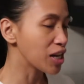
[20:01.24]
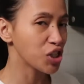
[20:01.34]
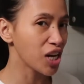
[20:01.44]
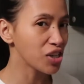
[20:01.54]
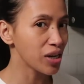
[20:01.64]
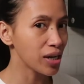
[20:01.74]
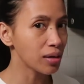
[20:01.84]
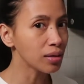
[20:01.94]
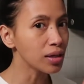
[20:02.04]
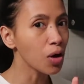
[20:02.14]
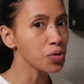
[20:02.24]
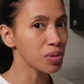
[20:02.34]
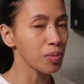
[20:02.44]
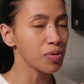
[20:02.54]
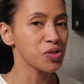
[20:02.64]
of changing, you know,
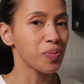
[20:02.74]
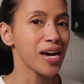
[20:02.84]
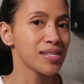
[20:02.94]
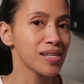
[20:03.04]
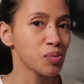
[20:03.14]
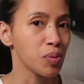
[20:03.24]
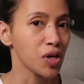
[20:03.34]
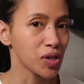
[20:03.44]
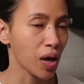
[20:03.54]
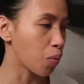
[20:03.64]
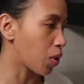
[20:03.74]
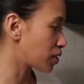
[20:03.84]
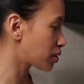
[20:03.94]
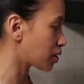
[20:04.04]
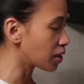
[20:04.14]
some of the spices because I
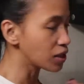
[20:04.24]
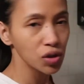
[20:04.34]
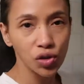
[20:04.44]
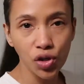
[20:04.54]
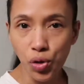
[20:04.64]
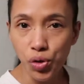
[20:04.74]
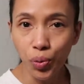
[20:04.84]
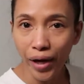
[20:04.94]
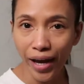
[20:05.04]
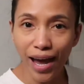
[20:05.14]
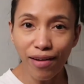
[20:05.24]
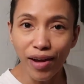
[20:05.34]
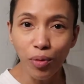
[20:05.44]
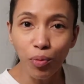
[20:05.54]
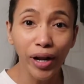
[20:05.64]
want to use what I have
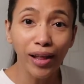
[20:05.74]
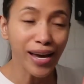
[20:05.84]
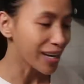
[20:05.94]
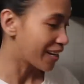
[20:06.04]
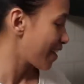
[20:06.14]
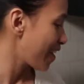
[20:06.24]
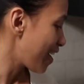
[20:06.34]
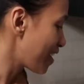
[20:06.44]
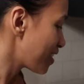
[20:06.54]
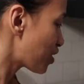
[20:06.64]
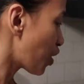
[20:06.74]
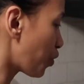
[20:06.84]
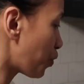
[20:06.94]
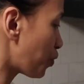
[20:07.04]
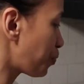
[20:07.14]
and what I like.
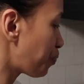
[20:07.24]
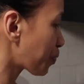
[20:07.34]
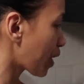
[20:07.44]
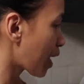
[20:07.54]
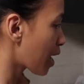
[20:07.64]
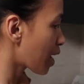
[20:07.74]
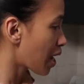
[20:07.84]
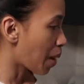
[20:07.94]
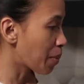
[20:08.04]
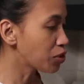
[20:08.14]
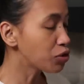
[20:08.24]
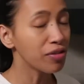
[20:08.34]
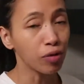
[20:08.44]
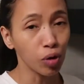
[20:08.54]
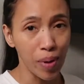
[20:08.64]
So I'm gonna do
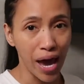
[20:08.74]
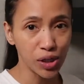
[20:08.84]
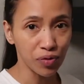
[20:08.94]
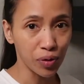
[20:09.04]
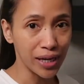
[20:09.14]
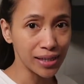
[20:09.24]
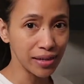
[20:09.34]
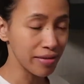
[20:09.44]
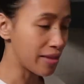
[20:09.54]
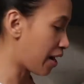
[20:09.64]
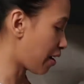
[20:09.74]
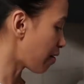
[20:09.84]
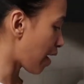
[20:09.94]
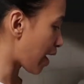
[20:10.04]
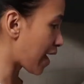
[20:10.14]
the full batch of what they did
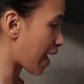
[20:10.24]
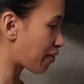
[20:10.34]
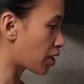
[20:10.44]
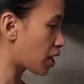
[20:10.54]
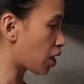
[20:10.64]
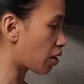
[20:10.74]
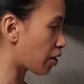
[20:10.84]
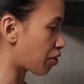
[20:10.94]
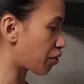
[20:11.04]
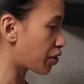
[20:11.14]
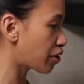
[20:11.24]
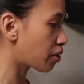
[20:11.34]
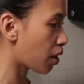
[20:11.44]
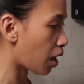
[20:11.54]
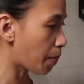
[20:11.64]
there. I have here a 1/3
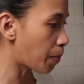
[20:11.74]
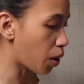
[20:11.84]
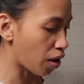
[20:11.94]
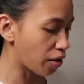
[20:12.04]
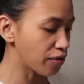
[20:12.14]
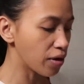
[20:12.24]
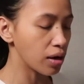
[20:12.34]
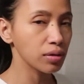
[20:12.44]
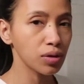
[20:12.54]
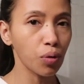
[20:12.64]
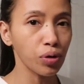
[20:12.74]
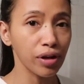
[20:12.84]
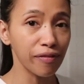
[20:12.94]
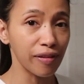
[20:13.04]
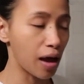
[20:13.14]
cup of
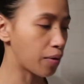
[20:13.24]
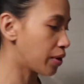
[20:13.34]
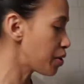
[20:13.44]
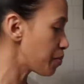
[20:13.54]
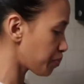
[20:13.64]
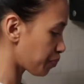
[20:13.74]
coconut flour,